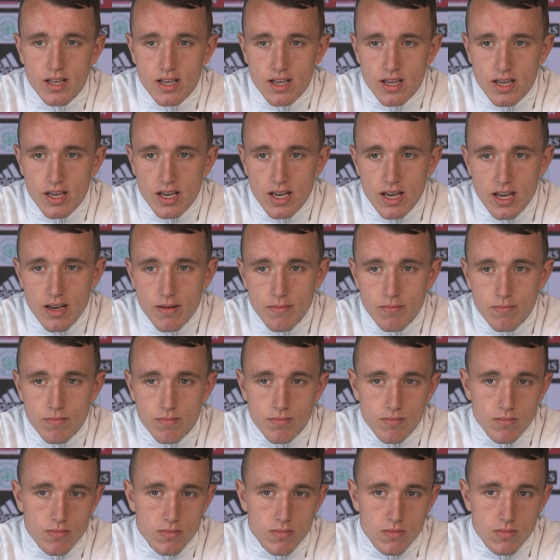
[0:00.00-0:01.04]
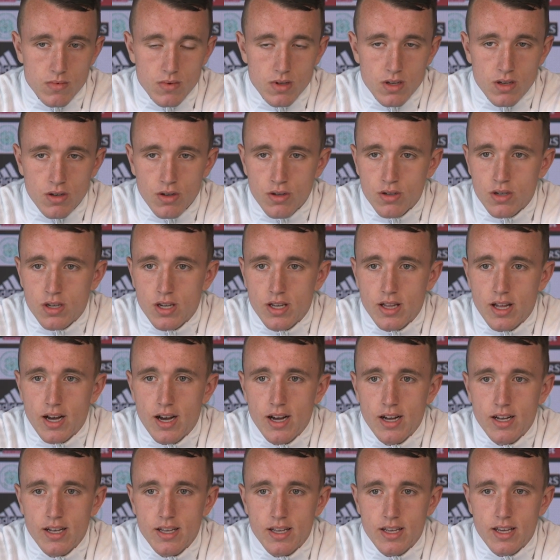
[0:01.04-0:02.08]
You could say
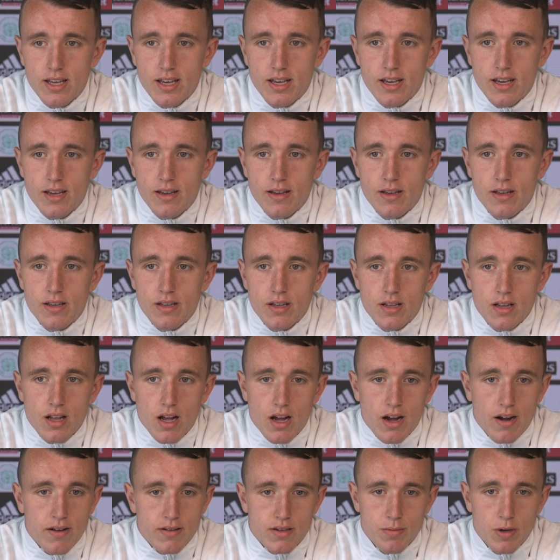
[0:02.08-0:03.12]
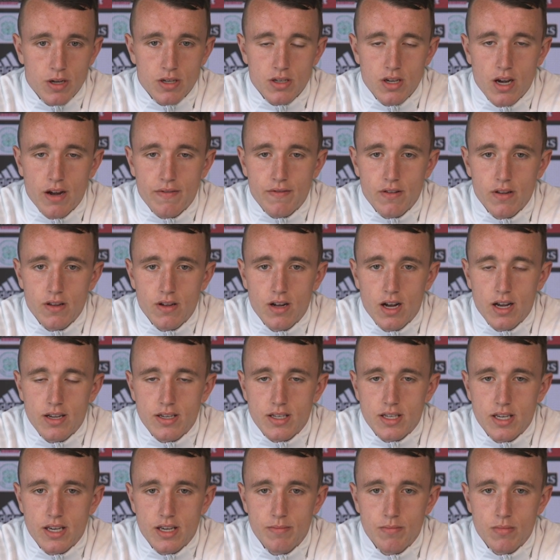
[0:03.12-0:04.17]
that, especially after the
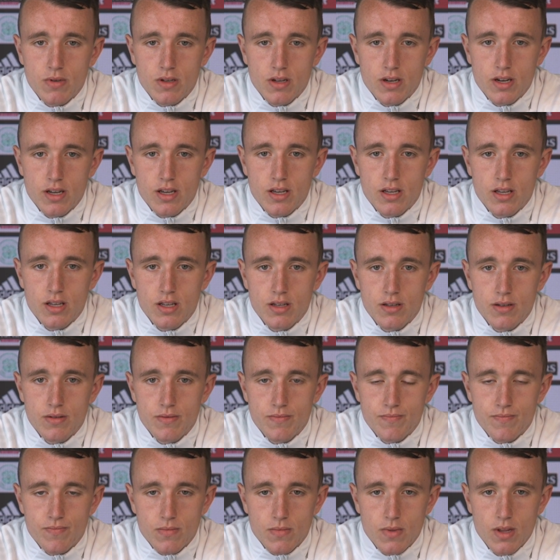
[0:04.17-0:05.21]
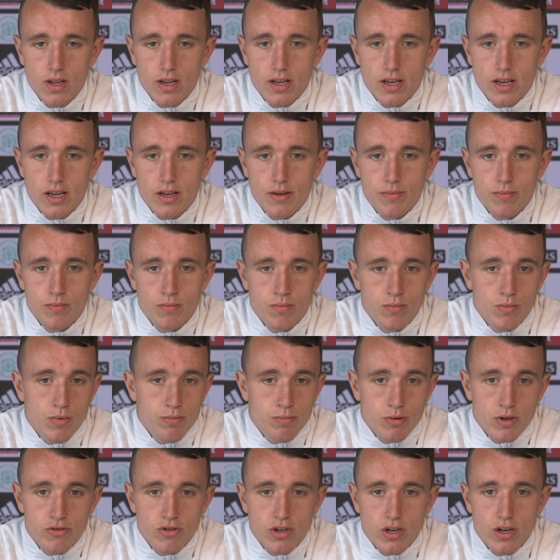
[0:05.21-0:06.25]
last game. Kind of, we
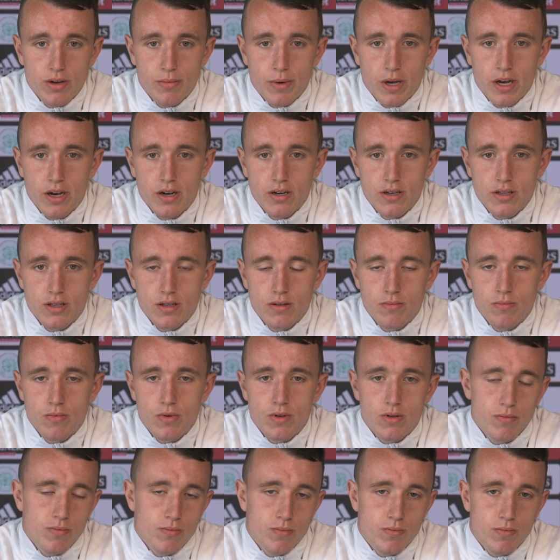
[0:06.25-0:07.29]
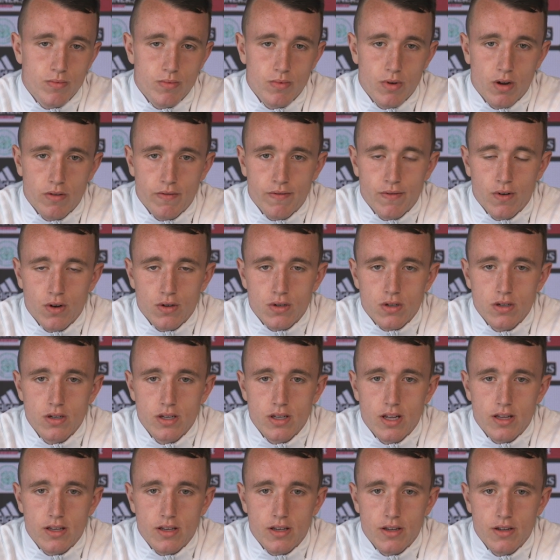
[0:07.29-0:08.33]
played really well, and we unfortunately
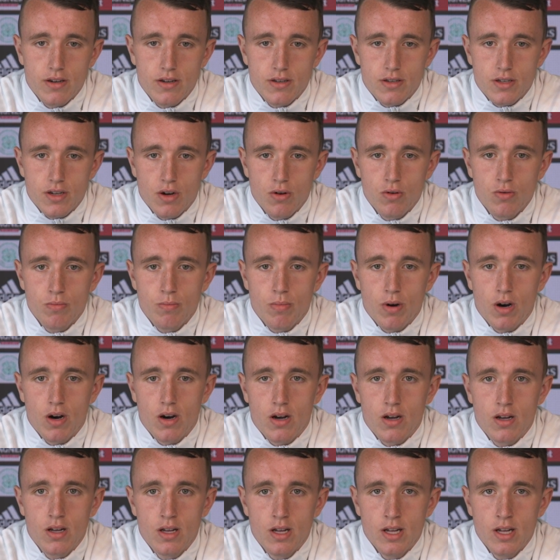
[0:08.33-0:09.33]
didn't get a result, but